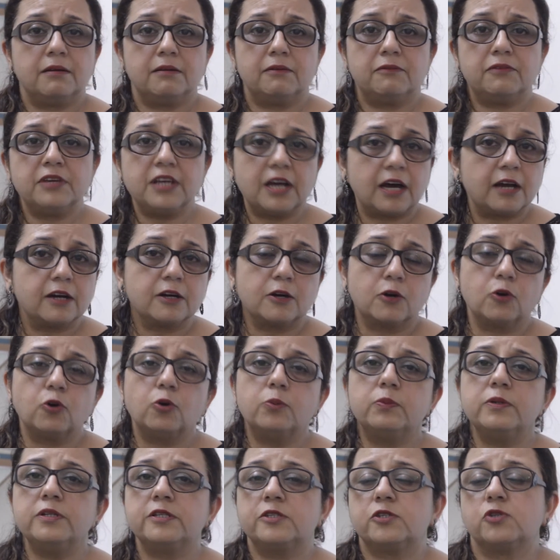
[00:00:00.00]
we are
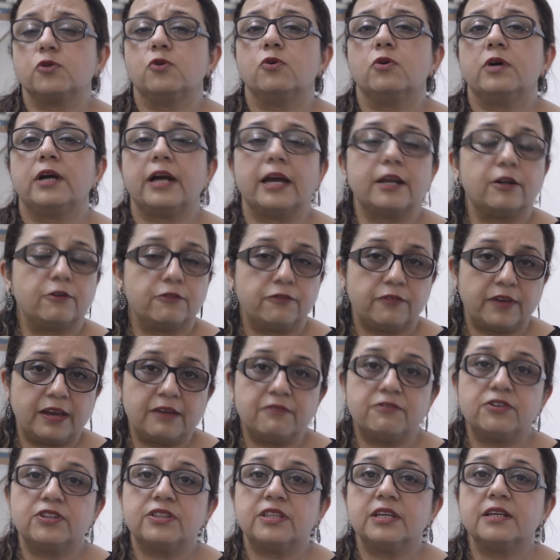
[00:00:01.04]
global, so kind of
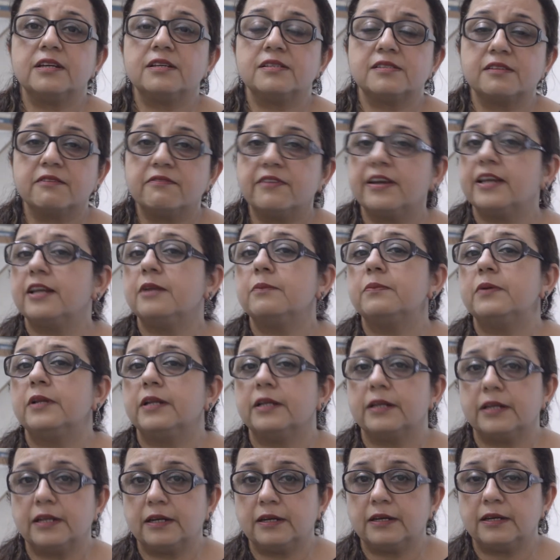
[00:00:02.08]
everything is available
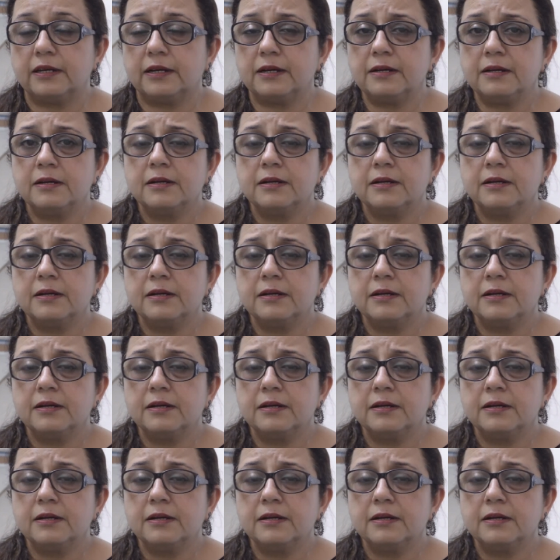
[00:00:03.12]
in India.